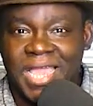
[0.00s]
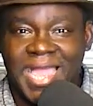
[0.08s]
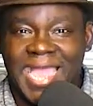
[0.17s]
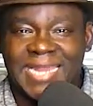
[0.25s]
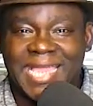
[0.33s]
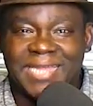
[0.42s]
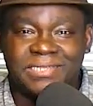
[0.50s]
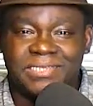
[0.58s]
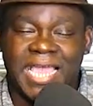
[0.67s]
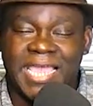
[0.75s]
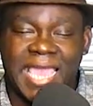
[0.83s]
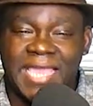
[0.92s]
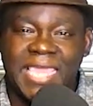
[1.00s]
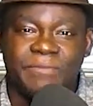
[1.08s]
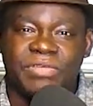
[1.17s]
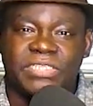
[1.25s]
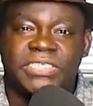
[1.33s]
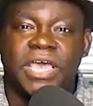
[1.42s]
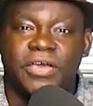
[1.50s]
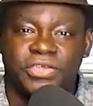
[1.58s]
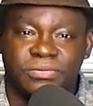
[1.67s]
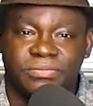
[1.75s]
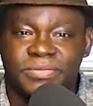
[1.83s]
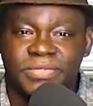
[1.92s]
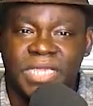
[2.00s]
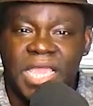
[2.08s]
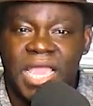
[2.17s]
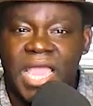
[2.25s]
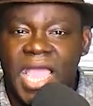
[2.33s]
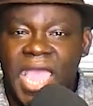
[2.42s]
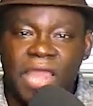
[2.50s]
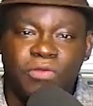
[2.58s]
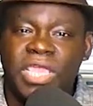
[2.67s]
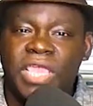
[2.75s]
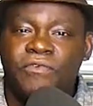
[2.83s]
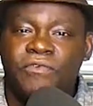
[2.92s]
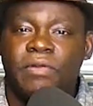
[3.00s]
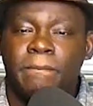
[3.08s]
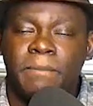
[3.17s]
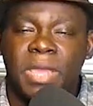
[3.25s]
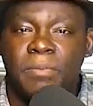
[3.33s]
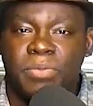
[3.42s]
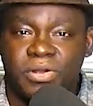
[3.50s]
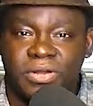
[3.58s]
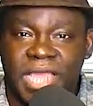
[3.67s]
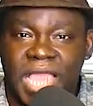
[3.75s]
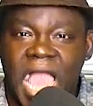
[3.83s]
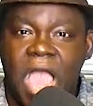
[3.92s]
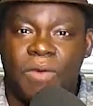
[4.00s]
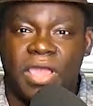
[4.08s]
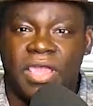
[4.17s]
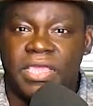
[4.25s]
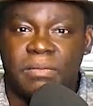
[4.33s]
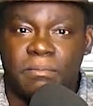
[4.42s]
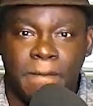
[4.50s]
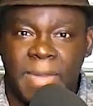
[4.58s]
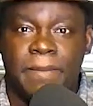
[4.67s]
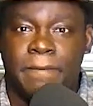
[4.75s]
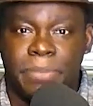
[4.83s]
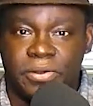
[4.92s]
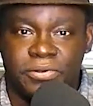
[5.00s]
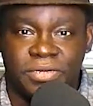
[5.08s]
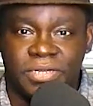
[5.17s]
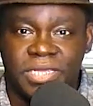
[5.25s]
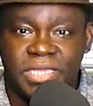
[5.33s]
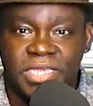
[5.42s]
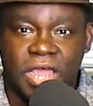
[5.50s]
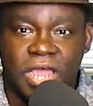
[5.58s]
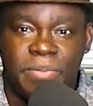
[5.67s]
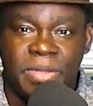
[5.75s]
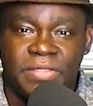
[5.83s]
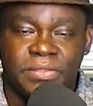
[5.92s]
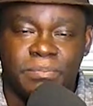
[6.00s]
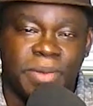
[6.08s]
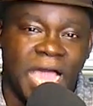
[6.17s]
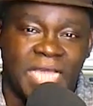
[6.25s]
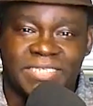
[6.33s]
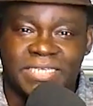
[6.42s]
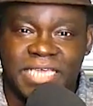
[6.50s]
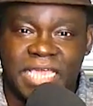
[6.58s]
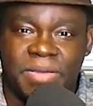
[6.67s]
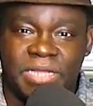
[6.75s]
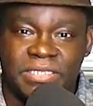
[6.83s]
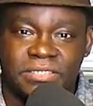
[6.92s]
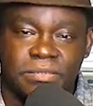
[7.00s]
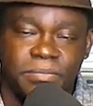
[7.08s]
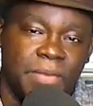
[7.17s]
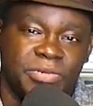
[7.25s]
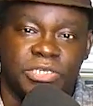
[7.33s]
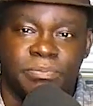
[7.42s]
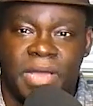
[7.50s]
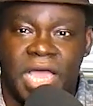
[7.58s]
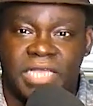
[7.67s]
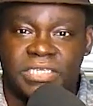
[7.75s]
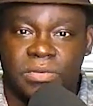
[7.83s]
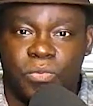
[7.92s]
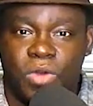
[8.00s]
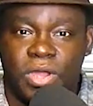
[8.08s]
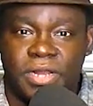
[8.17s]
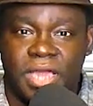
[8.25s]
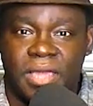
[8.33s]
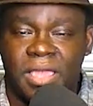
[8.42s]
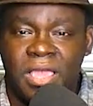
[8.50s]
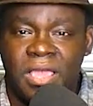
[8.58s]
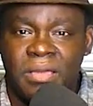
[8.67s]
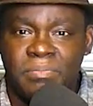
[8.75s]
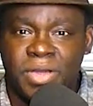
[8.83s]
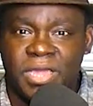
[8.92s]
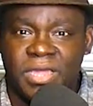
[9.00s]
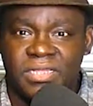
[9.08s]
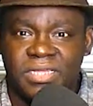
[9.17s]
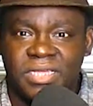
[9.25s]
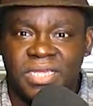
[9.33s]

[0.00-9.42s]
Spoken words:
I can't even tell you. I don't even remember how I met Bert. You know, I've been in the boxing game. I did some amateur boxing and whatnot, but